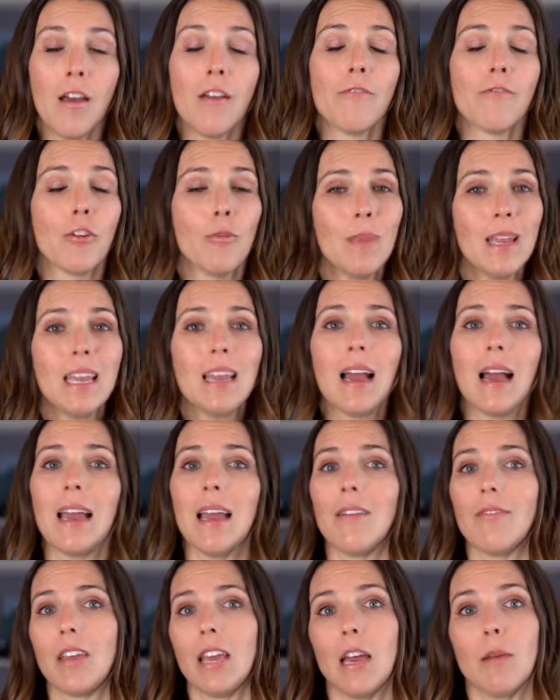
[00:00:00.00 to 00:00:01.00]
For me, I
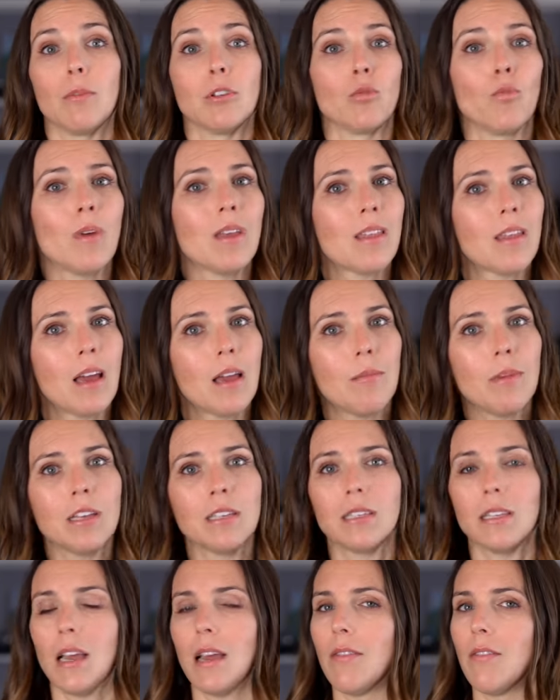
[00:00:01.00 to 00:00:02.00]
have cameras with
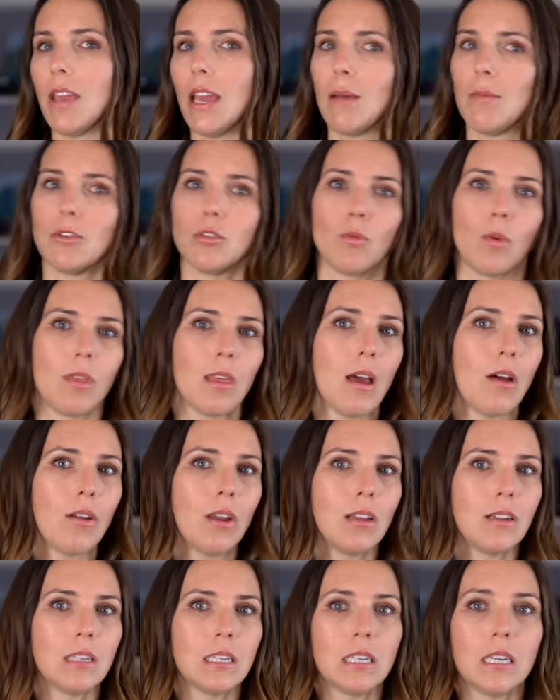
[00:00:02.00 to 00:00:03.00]
IBIS, I have cameras without
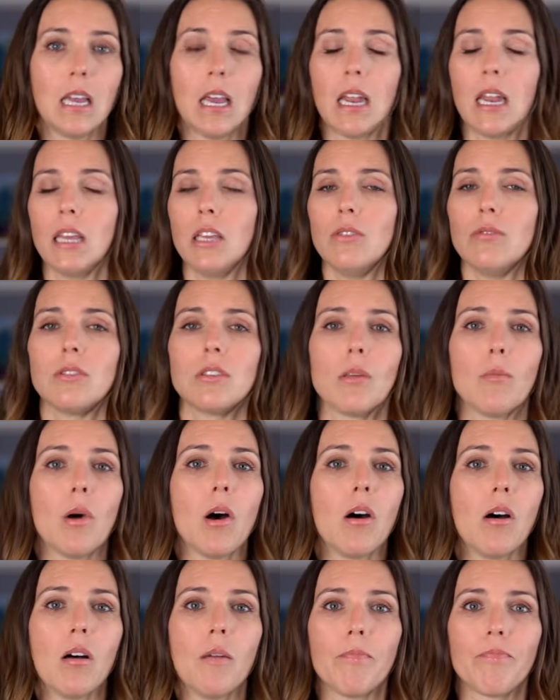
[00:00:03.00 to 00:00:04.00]
it, and I use them
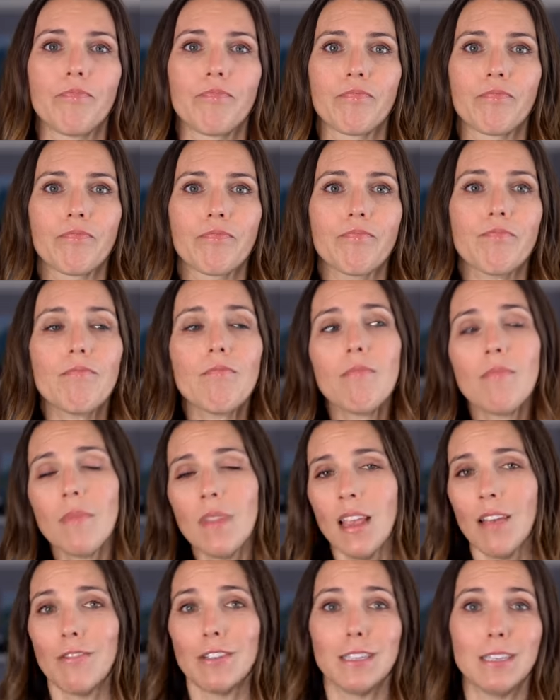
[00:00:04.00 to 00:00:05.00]
all.
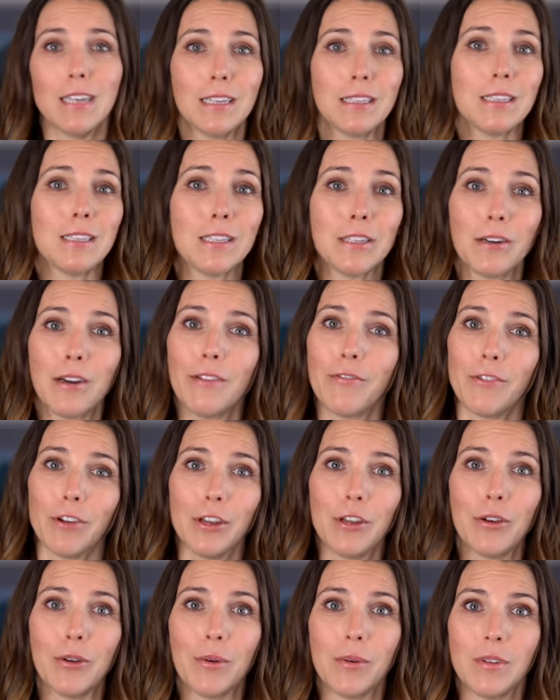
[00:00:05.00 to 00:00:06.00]
If it's necessary for
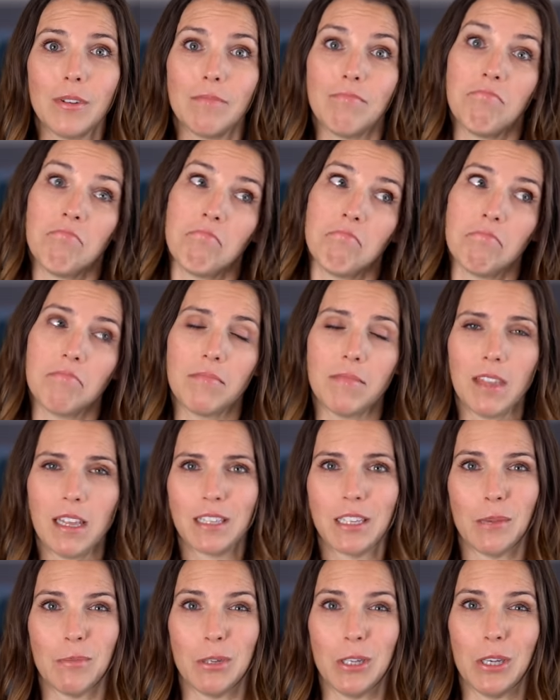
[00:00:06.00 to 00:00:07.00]
you,
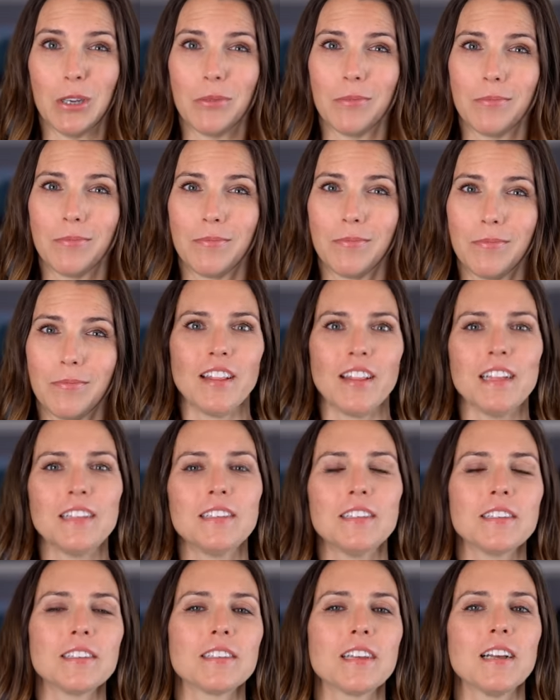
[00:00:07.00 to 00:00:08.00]
that's up to you. Let's
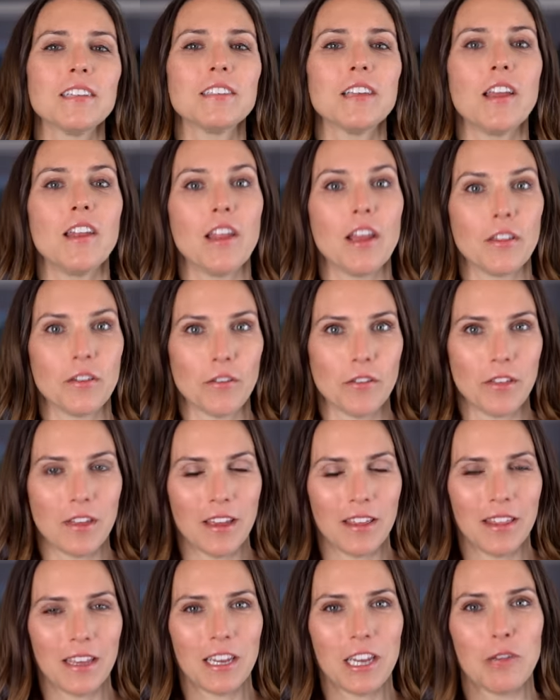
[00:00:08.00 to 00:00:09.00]
discuss another
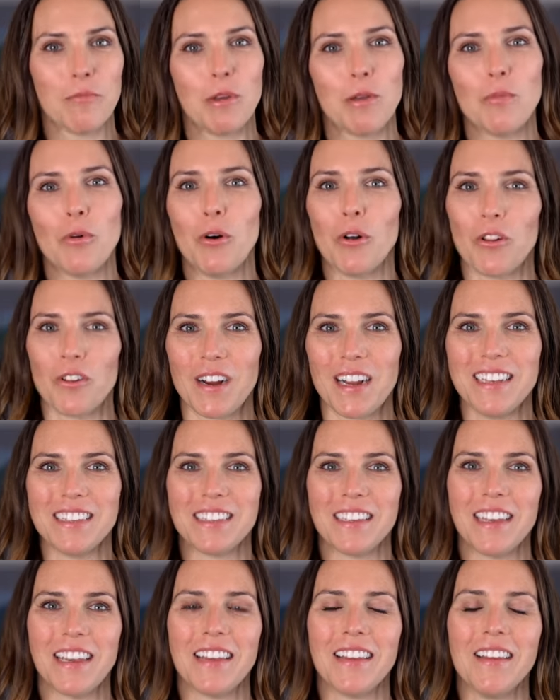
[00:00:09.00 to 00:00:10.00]
thing that can be
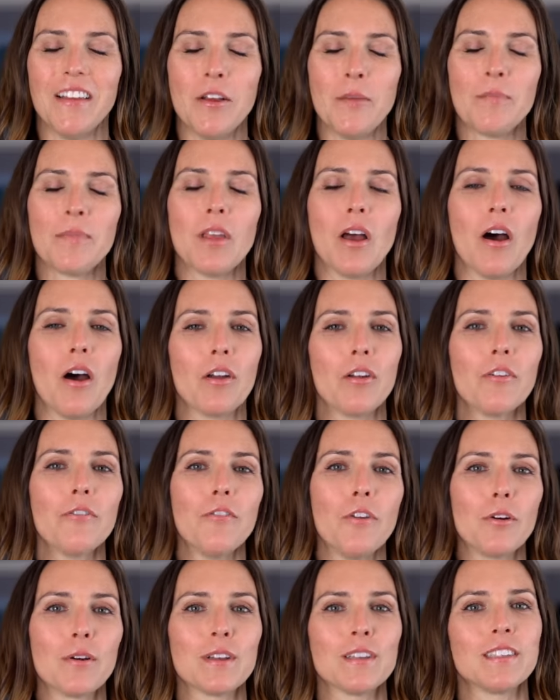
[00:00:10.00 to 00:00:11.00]
polarizing
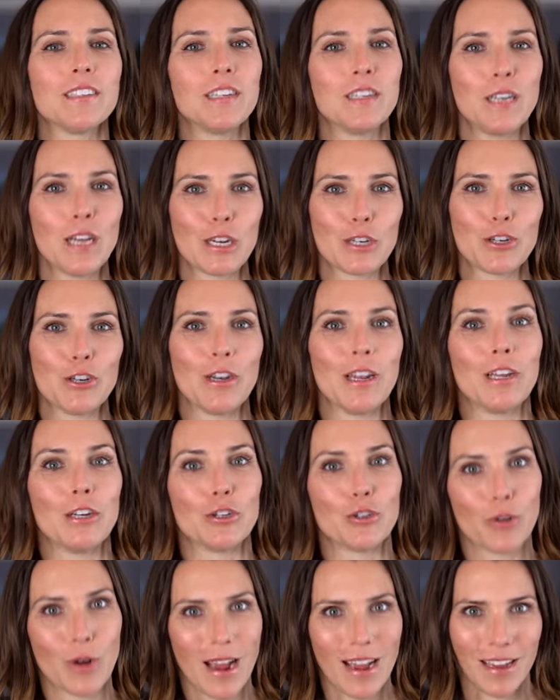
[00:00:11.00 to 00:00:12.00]
autofocus detection and
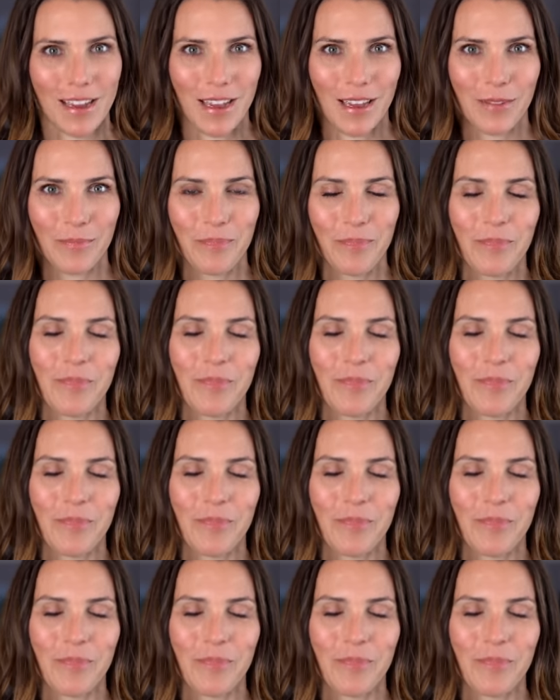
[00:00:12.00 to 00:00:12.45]
tracking.